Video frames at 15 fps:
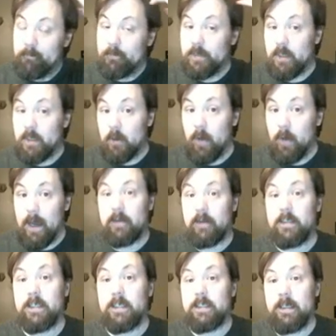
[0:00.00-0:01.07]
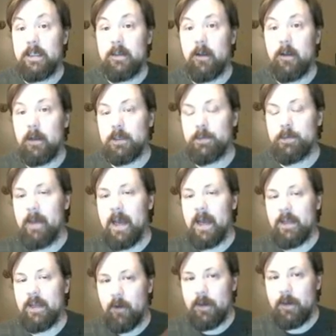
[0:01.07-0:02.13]
So how to succeed in college prep
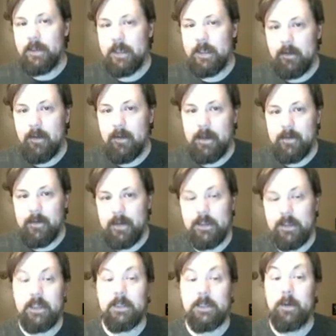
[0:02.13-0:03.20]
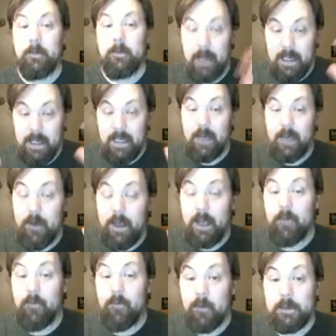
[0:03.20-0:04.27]
math. I've already said a lot of these things, but make every
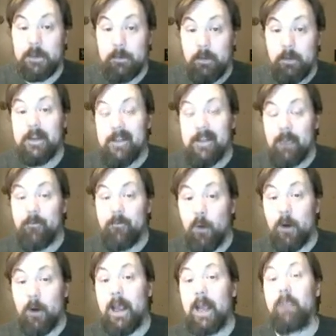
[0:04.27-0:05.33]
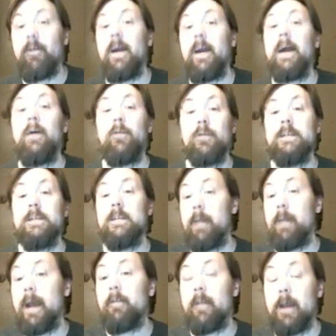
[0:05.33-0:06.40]
effort to put in that 4.5 hours in the
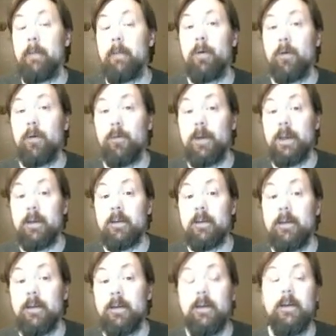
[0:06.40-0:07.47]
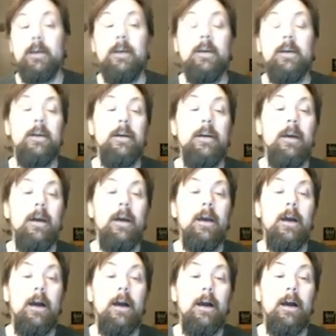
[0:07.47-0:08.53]
math lab per week.
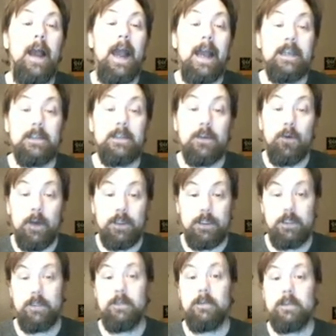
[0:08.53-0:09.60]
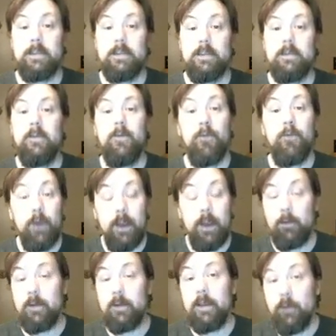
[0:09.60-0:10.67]
Ask questions
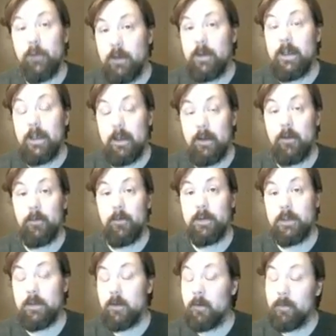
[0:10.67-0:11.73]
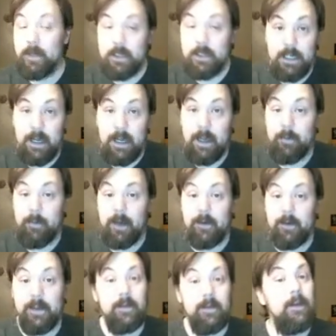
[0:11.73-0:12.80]
frequently when you need help. So don't be shy
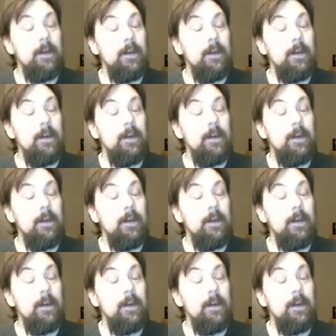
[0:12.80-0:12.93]
about it.